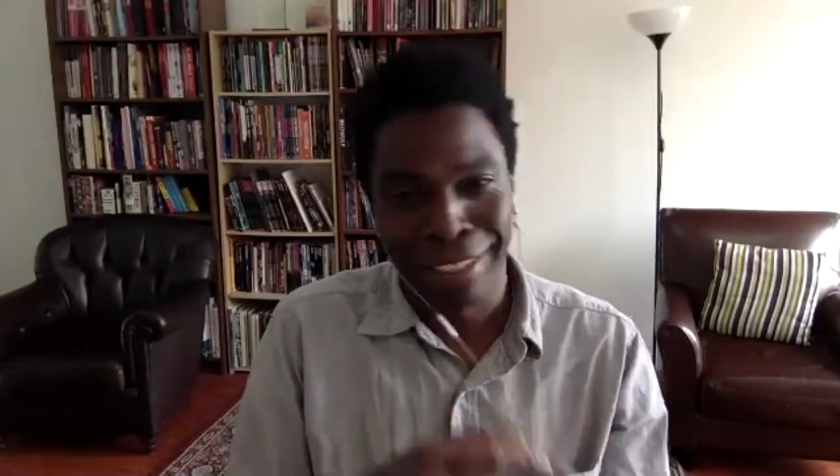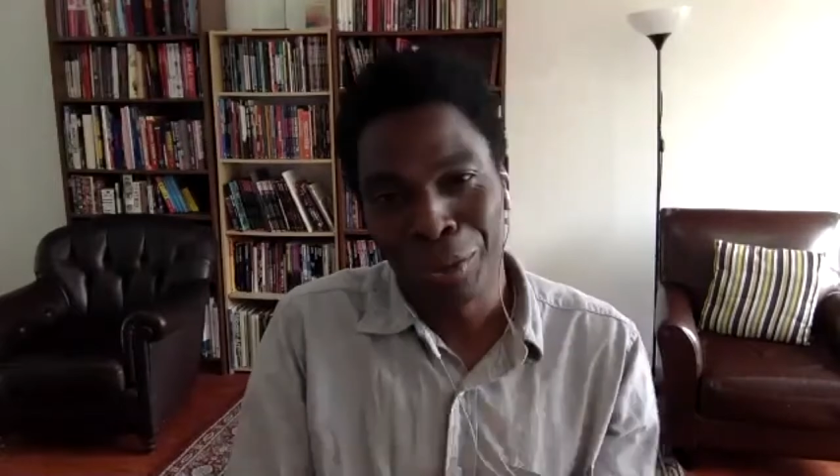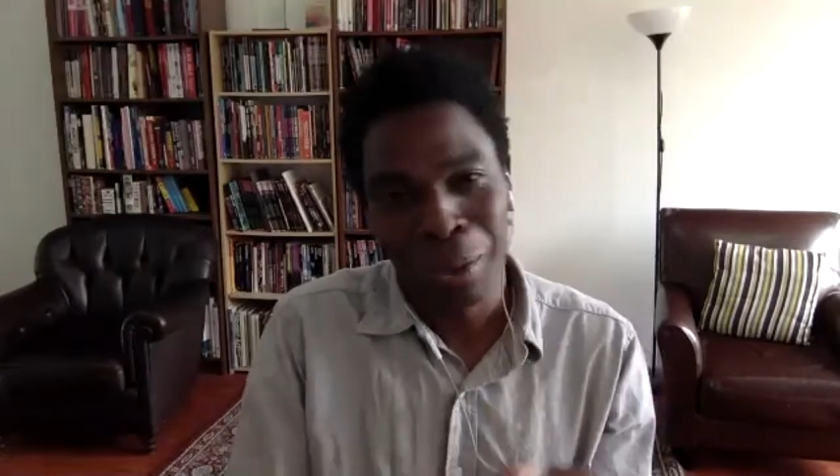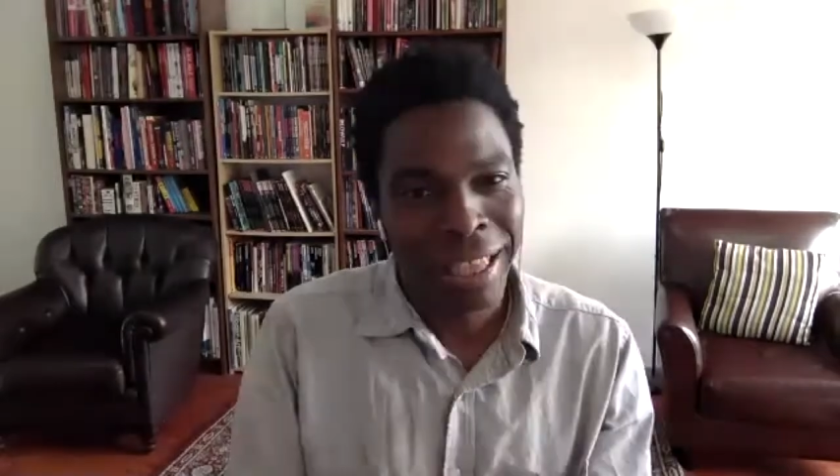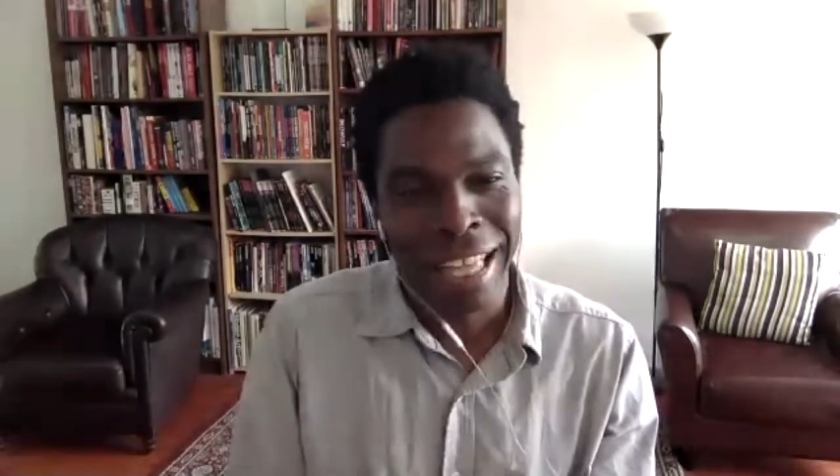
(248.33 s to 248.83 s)

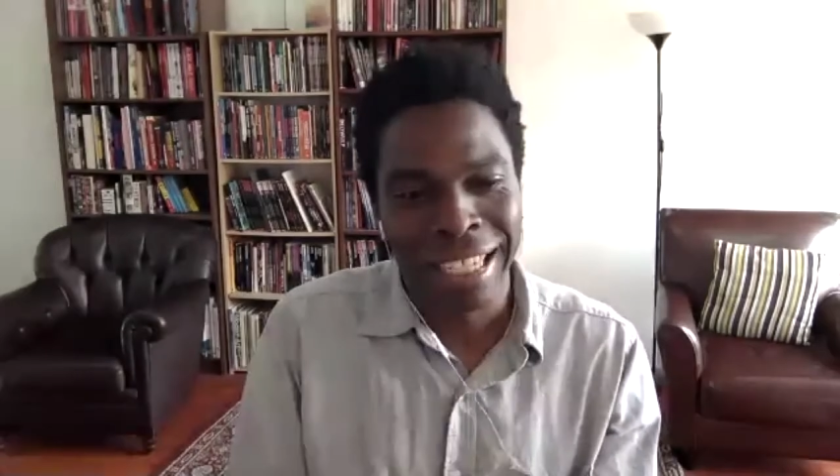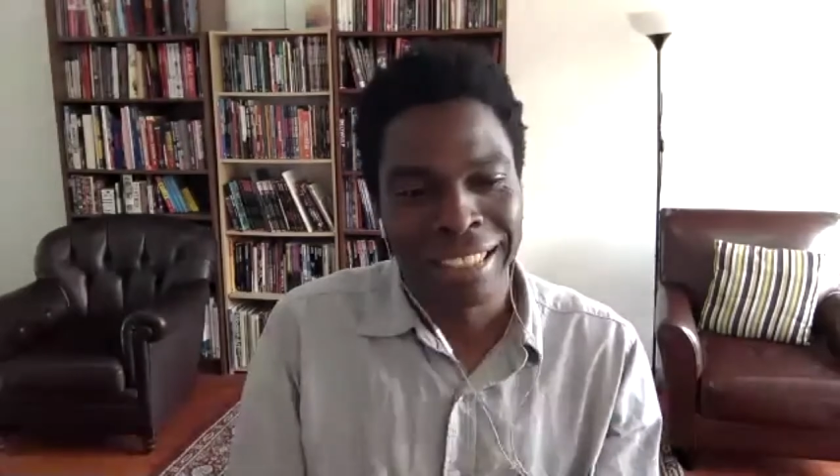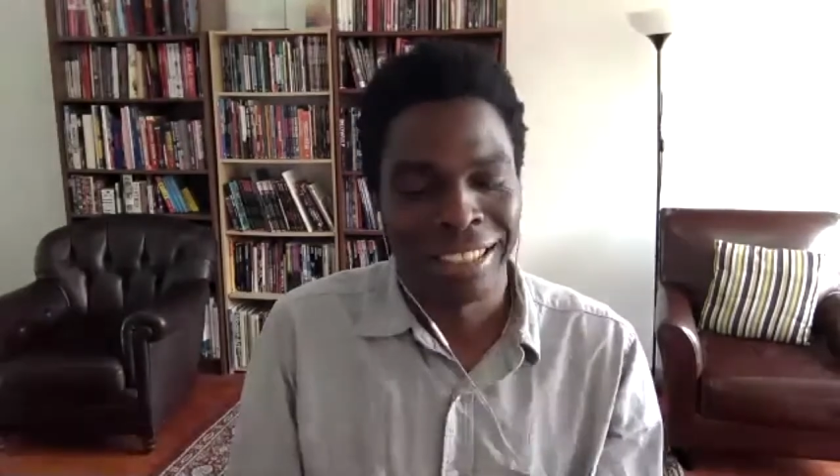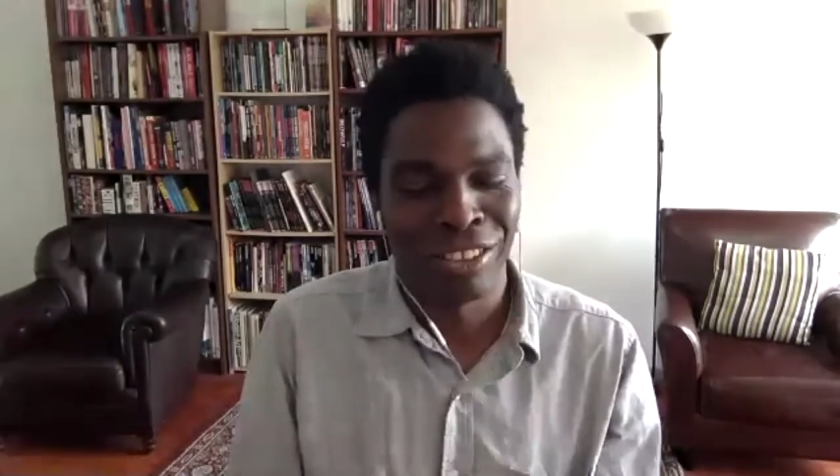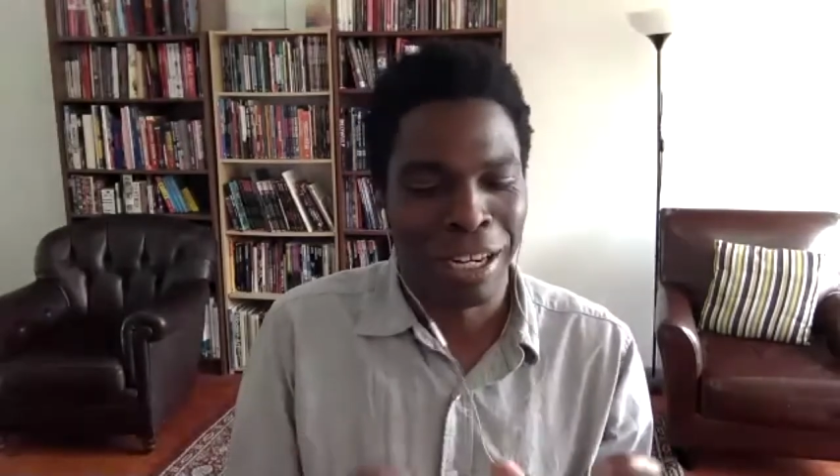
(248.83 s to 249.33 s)
tweak things and
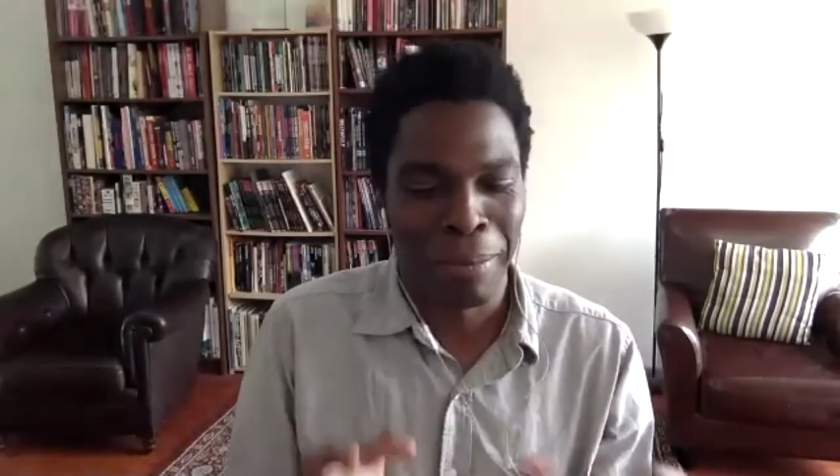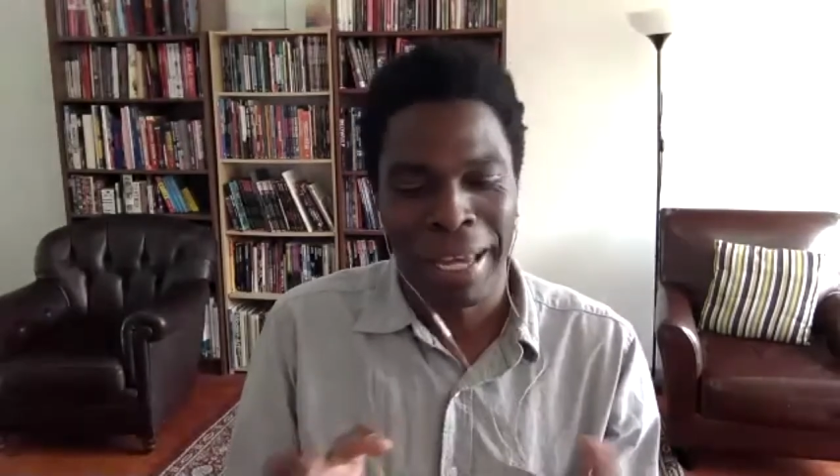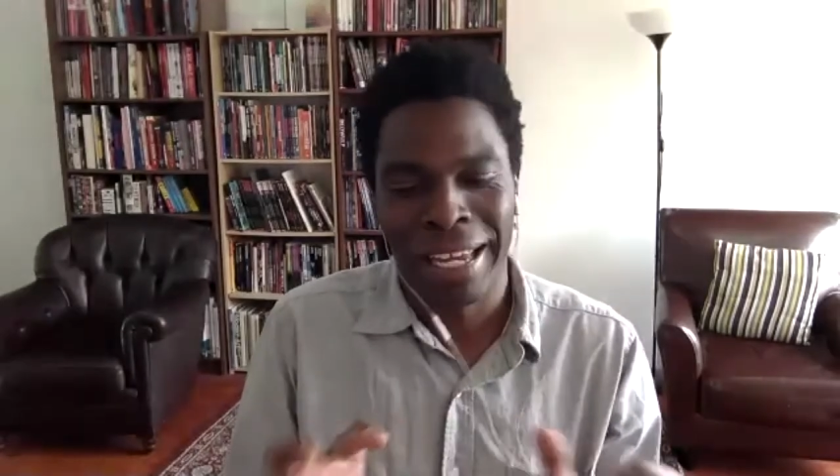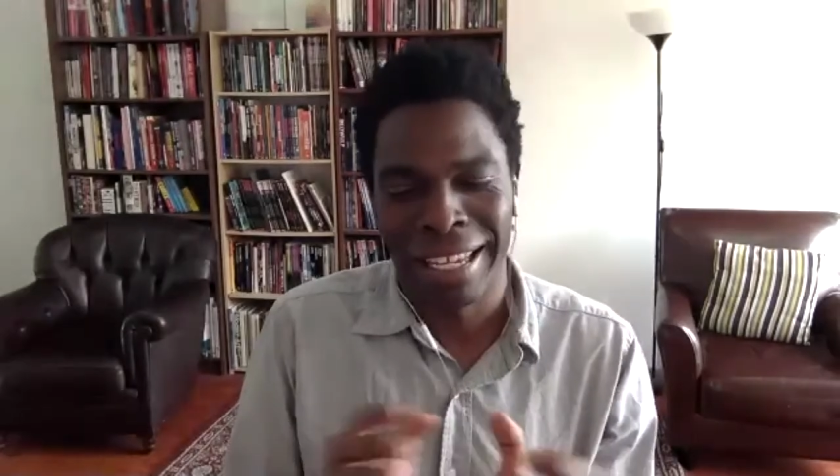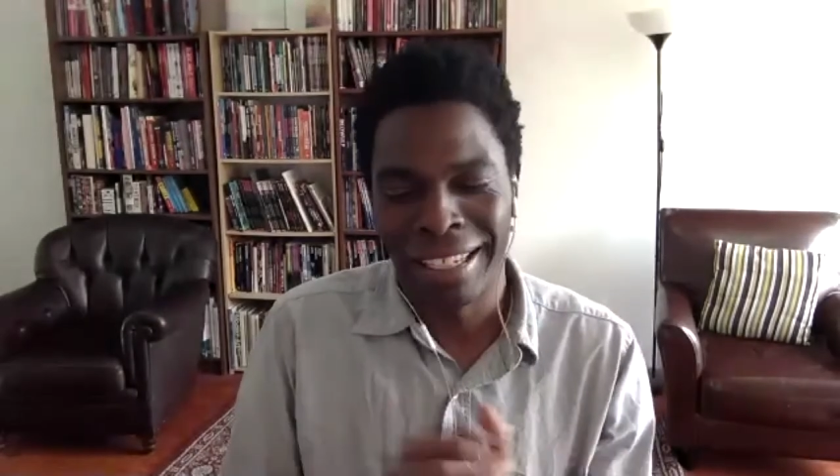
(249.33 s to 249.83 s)
try to make it